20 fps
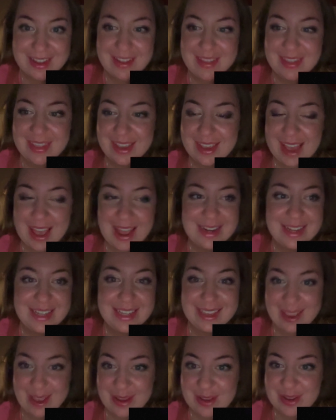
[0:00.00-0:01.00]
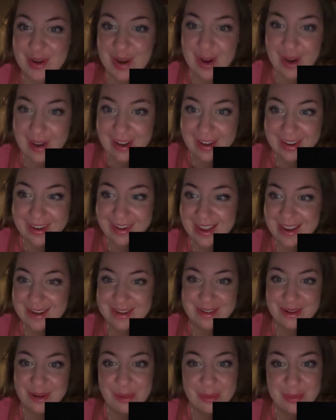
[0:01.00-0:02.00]
and like I didn't get caught,
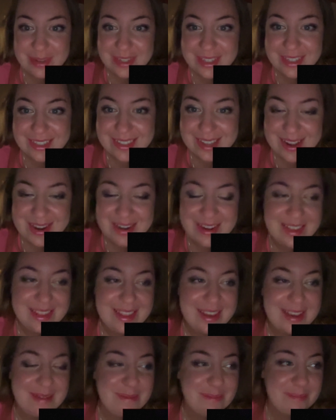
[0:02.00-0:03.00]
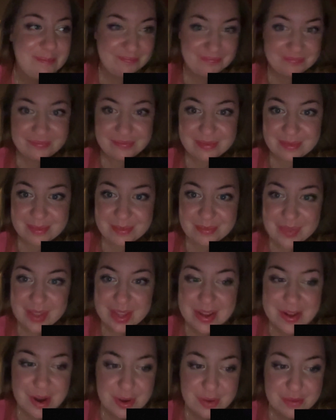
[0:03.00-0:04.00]
and nobody said anything, and
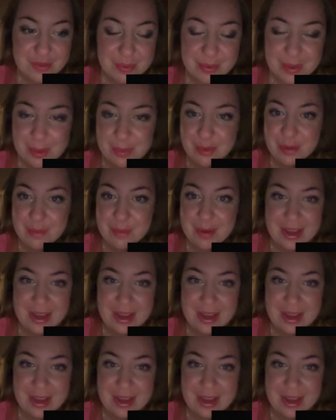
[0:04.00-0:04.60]
none of the people in my